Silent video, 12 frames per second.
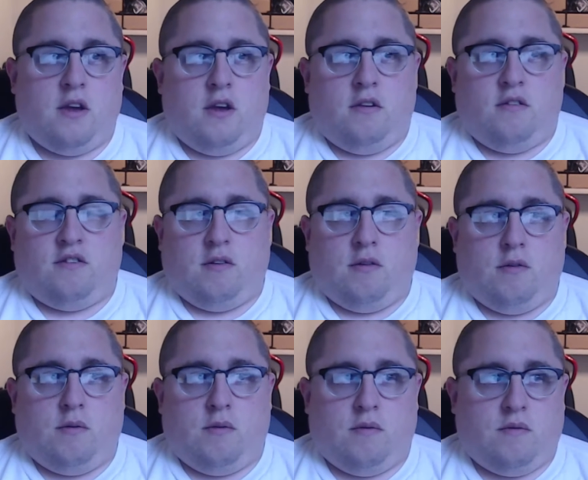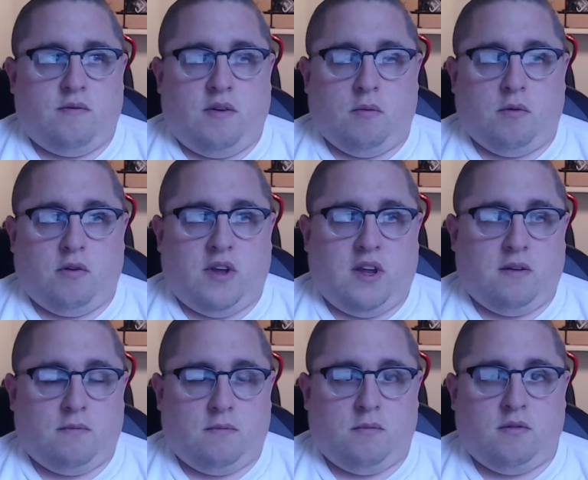So if you roll it
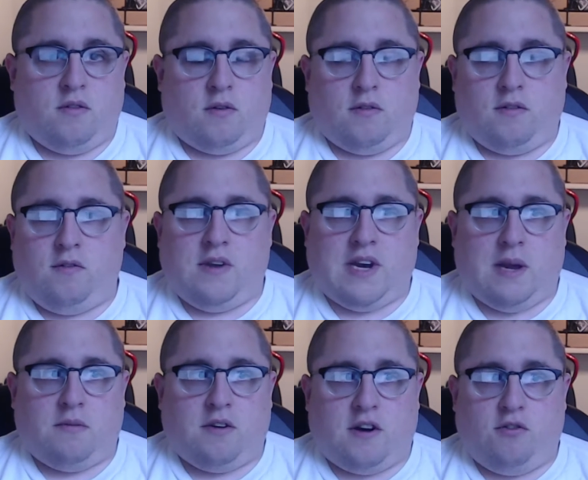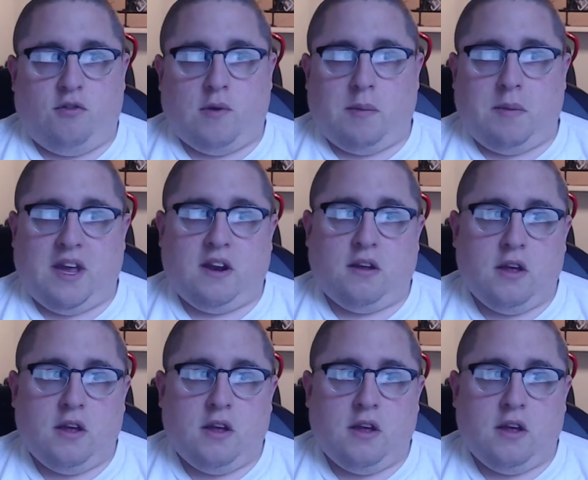total 2 times, it costs you 1 mana,